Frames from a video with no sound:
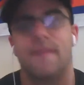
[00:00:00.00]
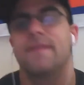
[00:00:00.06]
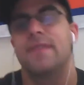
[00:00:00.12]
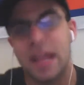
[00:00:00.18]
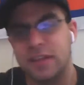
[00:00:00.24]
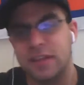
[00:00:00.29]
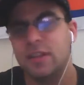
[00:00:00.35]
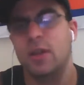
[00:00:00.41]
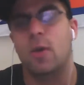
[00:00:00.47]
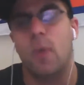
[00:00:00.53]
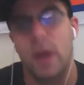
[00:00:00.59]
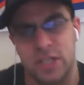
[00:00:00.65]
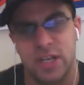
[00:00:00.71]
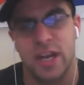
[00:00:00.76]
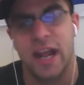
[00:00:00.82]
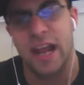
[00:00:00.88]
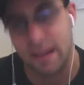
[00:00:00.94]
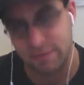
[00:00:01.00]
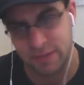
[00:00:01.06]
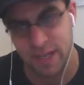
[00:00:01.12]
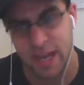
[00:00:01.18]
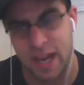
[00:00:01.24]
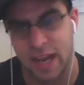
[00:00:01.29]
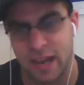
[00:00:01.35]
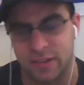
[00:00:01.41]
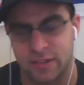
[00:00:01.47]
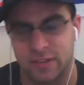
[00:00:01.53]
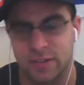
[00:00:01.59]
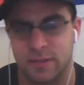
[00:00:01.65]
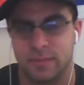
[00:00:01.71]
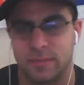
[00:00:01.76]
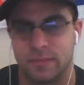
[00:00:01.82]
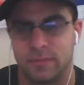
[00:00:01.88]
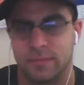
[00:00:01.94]
That's the question I have to ask.
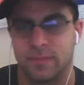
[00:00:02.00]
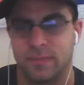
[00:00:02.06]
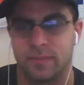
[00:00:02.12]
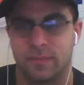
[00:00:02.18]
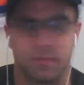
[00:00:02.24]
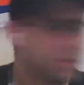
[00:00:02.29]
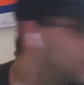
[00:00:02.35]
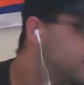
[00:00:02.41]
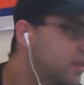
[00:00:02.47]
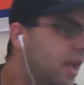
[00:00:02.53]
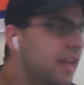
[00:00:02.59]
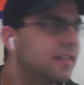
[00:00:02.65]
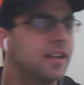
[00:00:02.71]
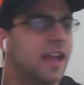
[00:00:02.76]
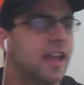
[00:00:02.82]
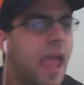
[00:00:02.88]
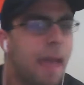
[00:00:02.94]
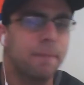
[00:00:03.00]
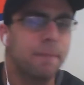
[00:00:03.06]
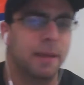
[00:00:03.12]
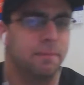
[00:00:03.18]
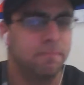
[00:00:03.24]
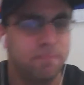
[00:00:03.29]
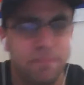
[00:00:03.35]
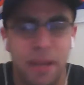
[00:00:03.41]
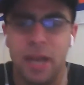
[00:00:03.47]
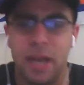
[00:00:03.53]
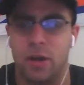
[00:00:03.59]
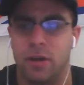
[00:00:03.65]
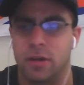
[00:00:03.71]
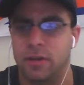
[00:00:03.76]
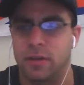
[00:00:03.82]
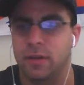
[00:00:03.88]
That's an epic beard.